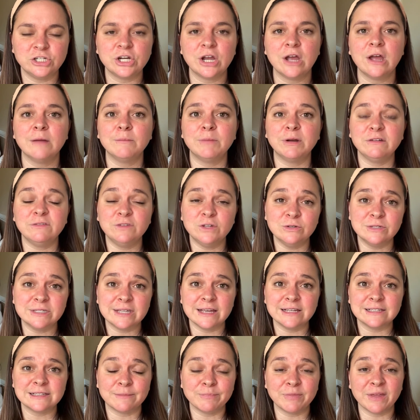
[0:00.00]
But if you say
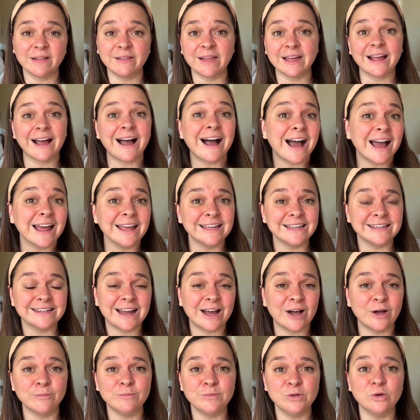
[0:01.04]
something like, I can
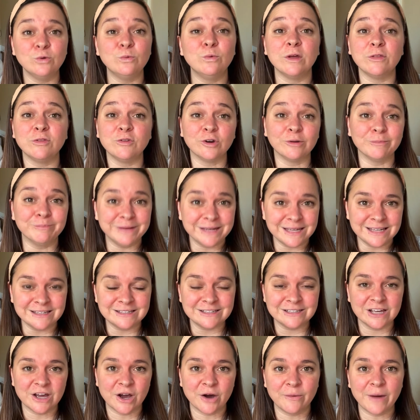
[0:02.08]
help you with your
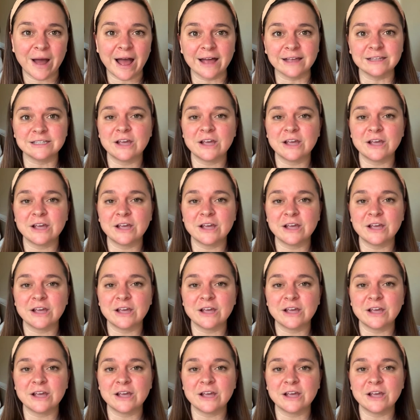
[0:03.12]
PCOS